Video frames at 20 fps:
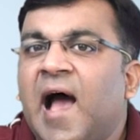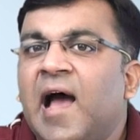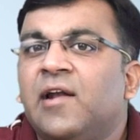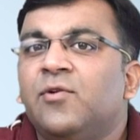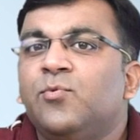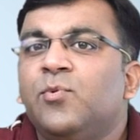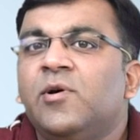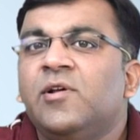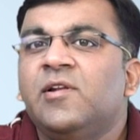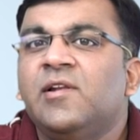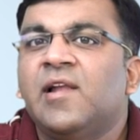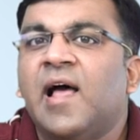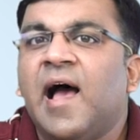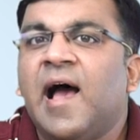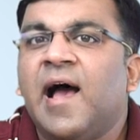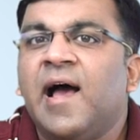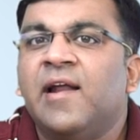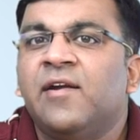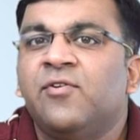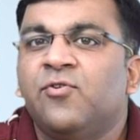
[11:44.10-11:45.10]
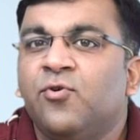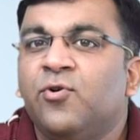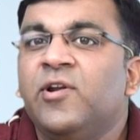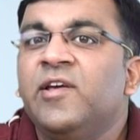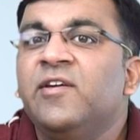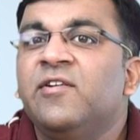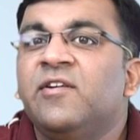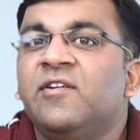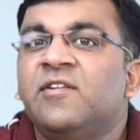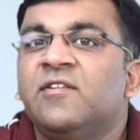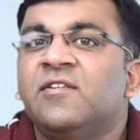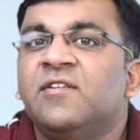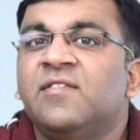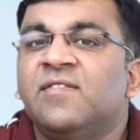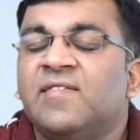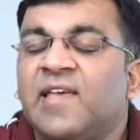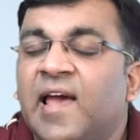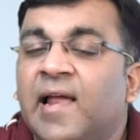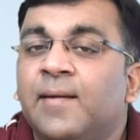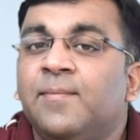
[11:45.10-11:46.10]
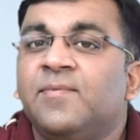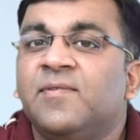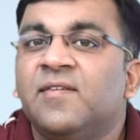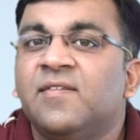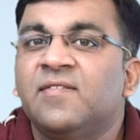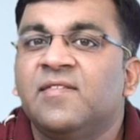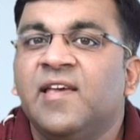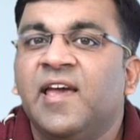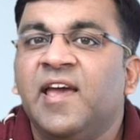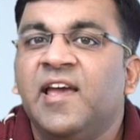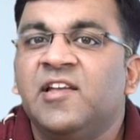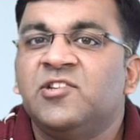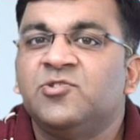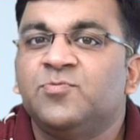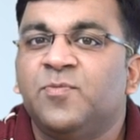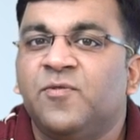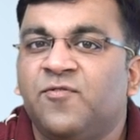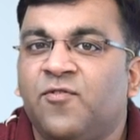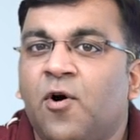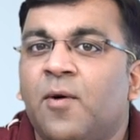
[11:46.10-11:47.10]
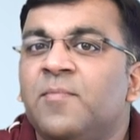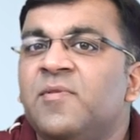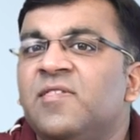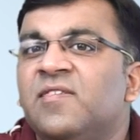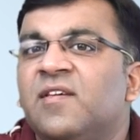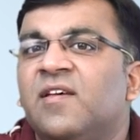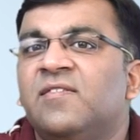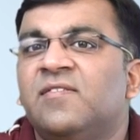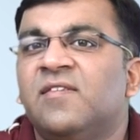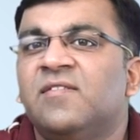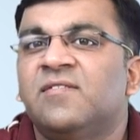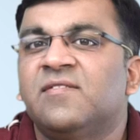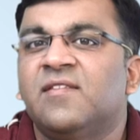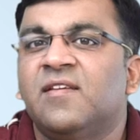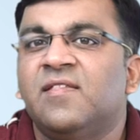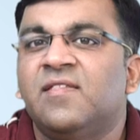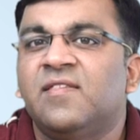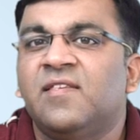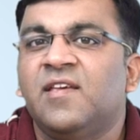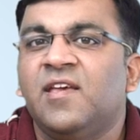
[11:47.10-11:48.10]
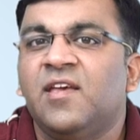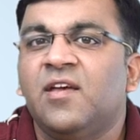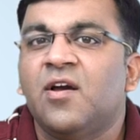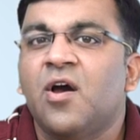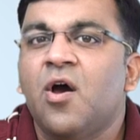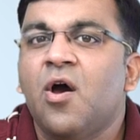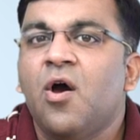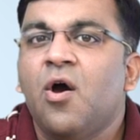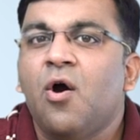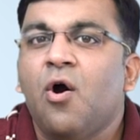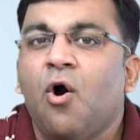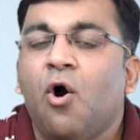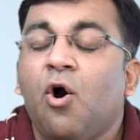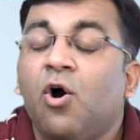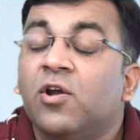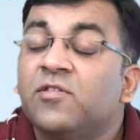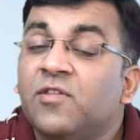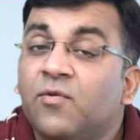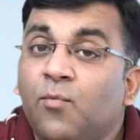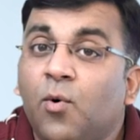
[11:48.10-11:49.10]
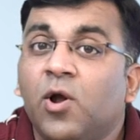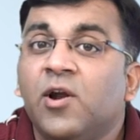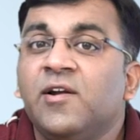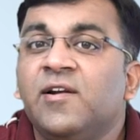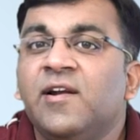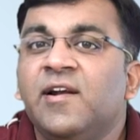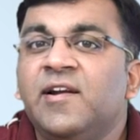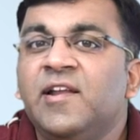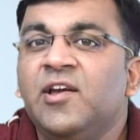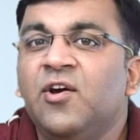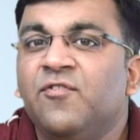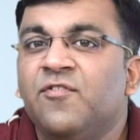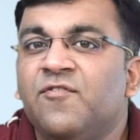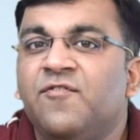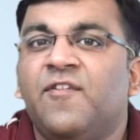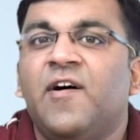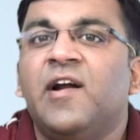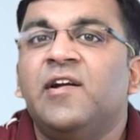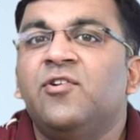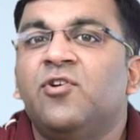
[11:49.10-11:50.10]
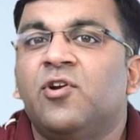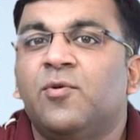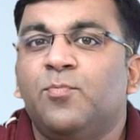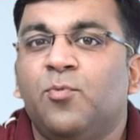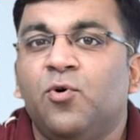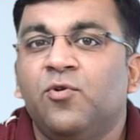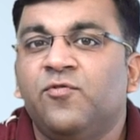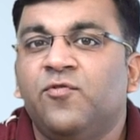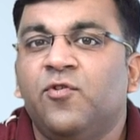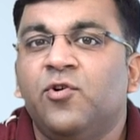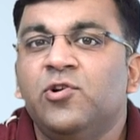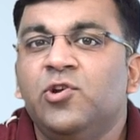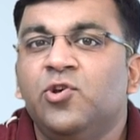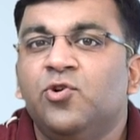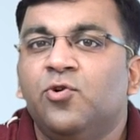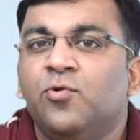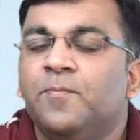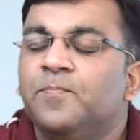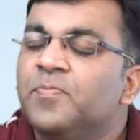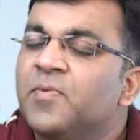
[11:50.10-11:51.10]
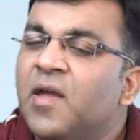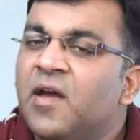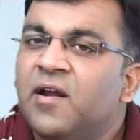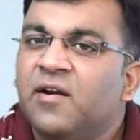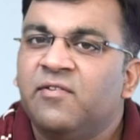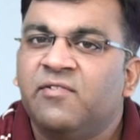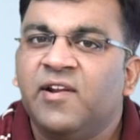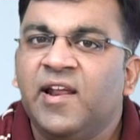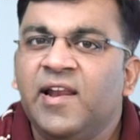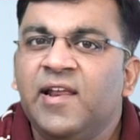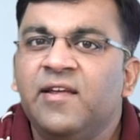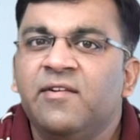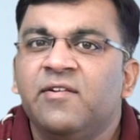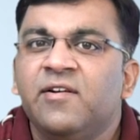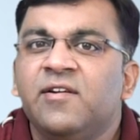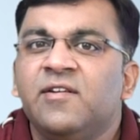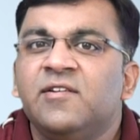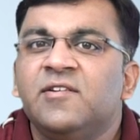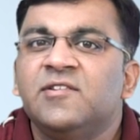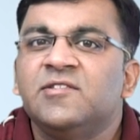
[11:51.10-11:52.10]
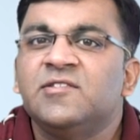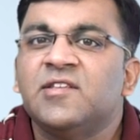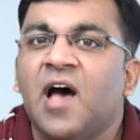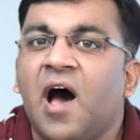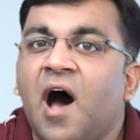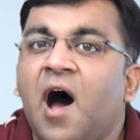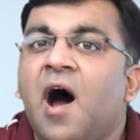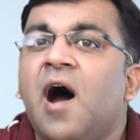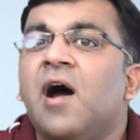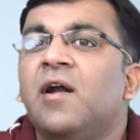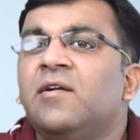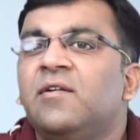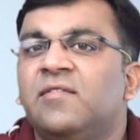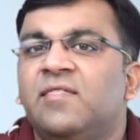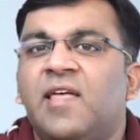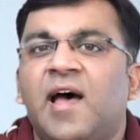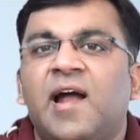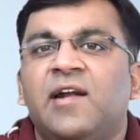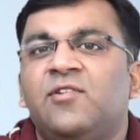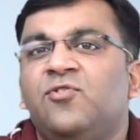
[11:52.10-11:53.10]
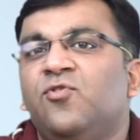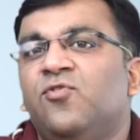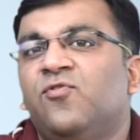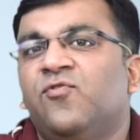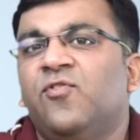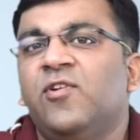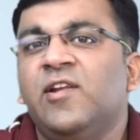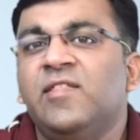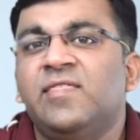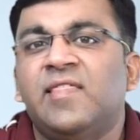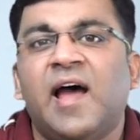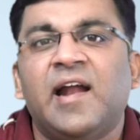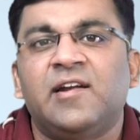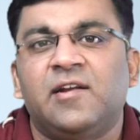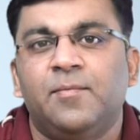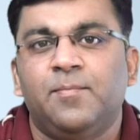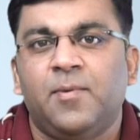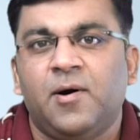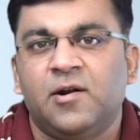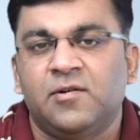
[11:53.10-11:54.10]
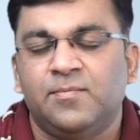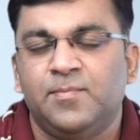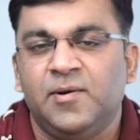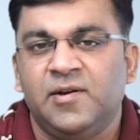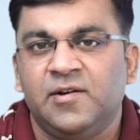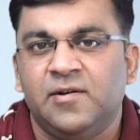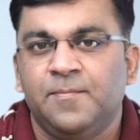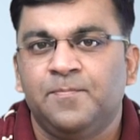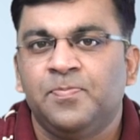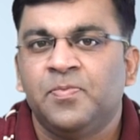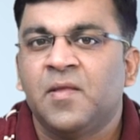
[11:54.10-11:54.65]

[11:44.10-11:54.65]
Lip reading: annual and rolling returns helps us gauge performance consistency or the volatility of a fund or a portfolio, trailing returns aren't that useful in that department.